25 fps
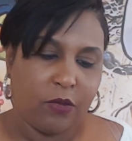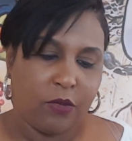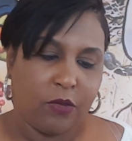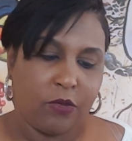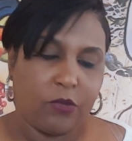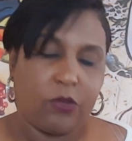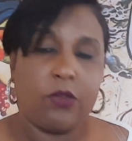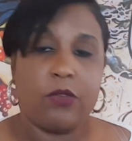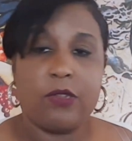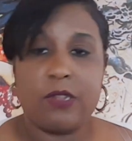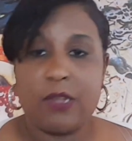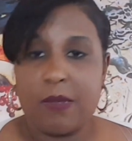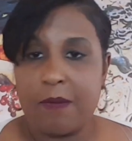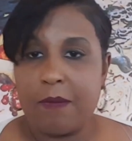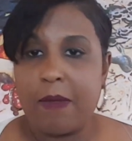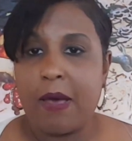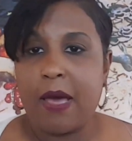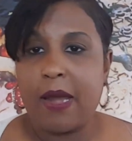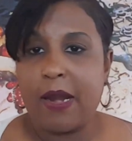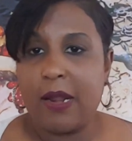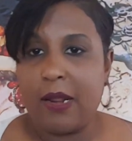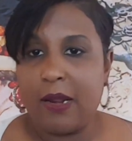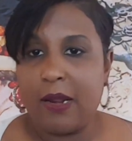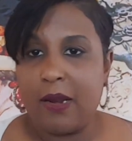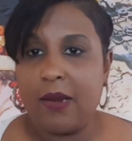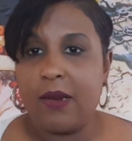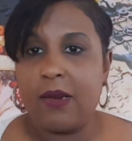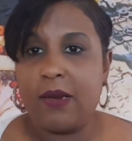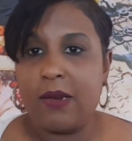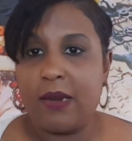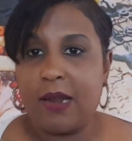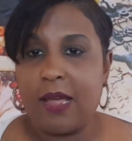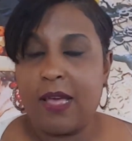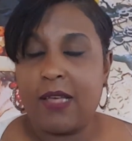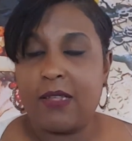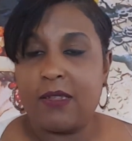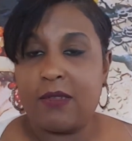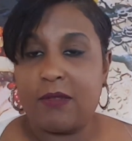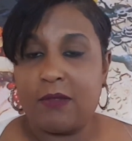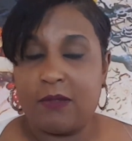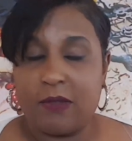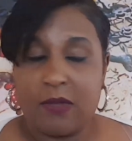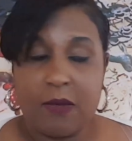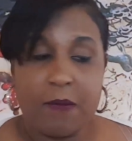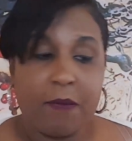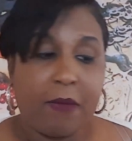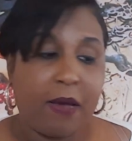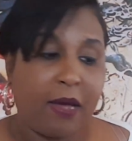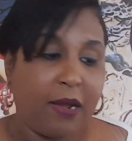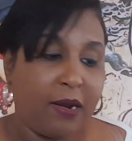So somebody
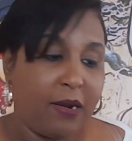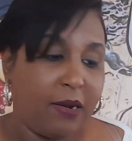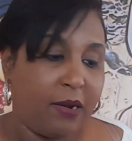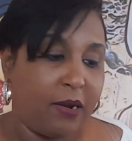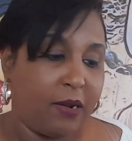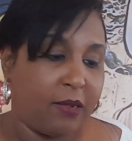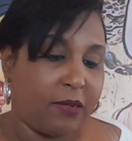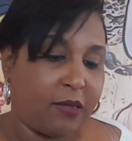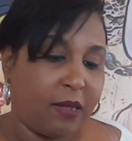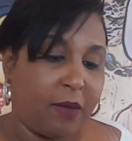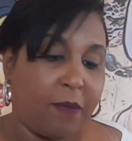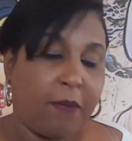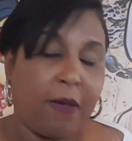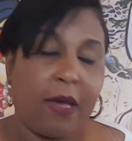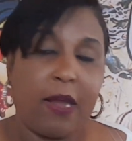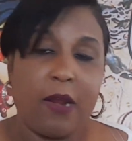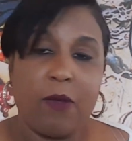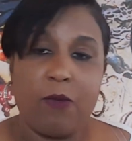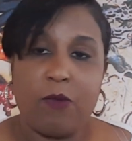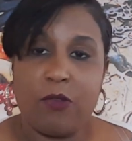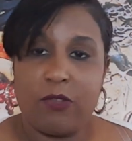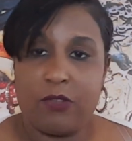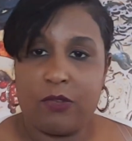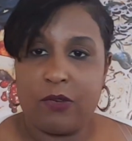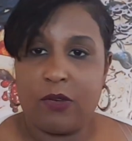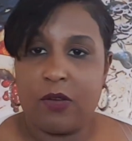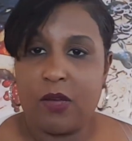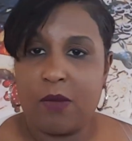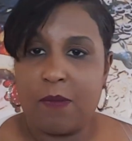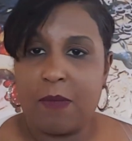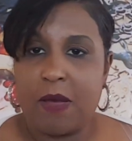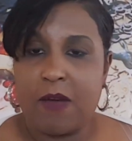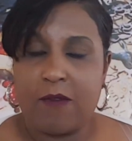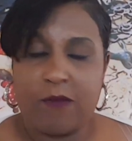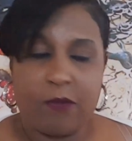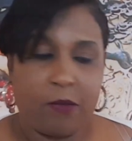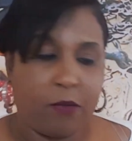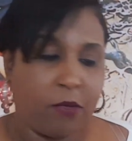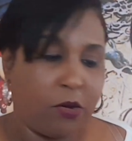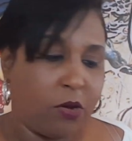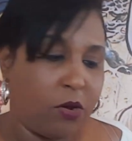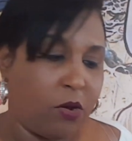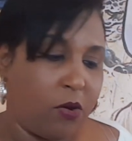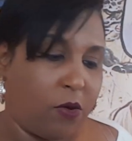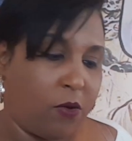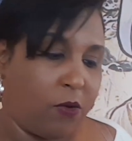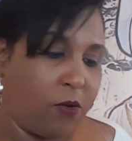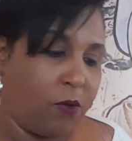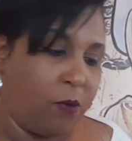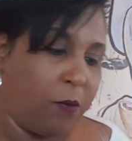wants to come out from a
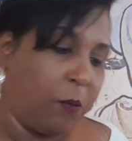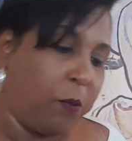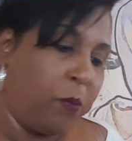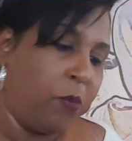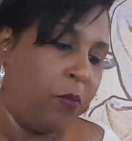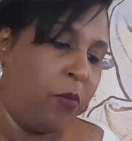cold,